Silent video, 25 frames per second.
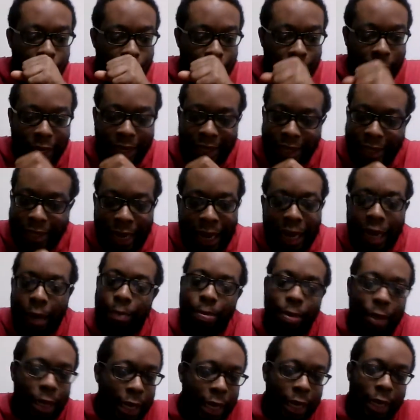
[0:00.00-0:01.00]
just stop
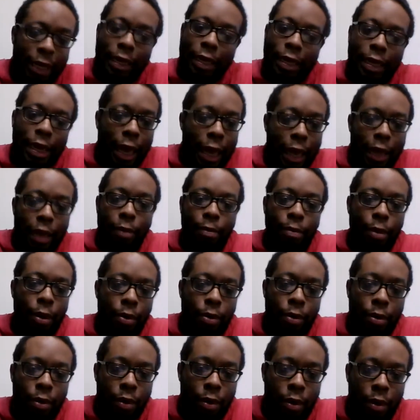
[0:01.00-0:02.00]
playing the game,
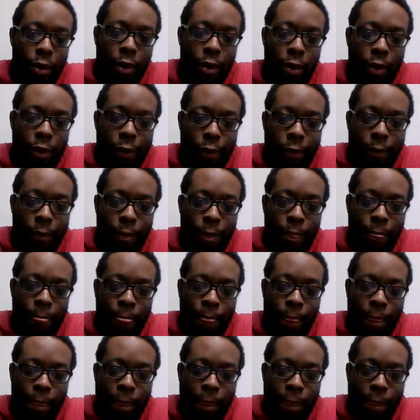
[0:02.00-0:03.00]
bro?
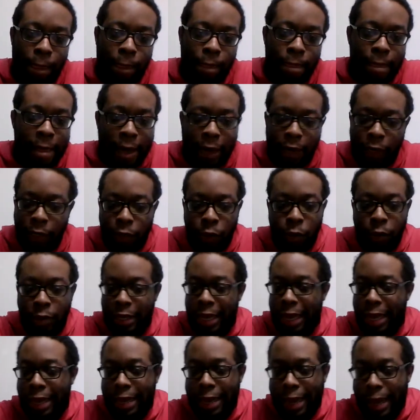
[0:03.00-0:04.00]
Now these dudes
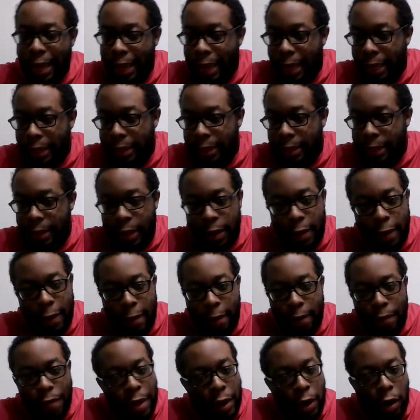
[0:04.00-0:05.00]
can't catch.
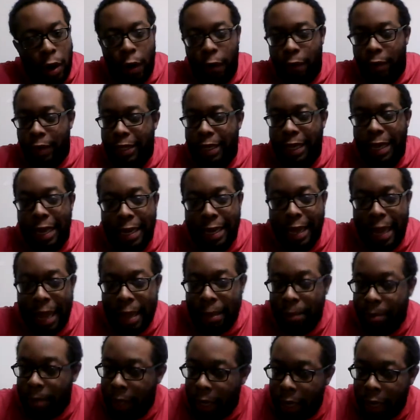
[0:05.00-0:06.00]
Now the offensive line
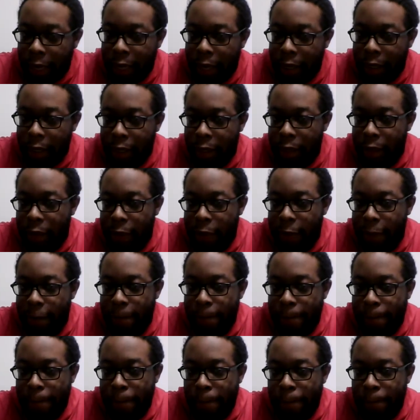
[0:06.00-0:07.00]
can't block.
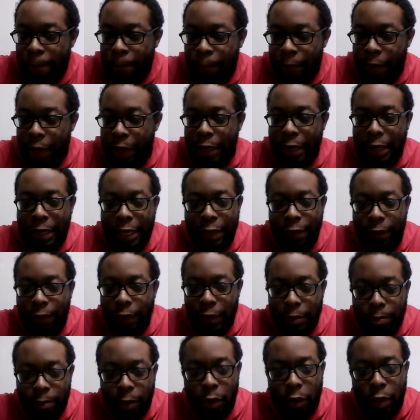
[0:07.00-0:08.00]
Now the
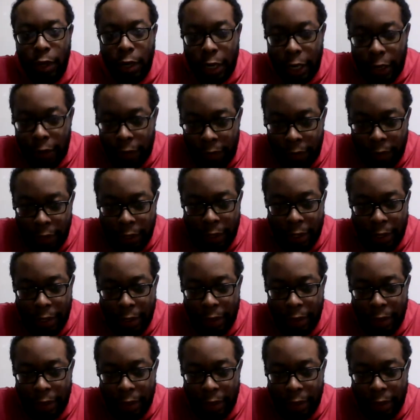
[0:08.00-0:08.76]
defense blowing coverage.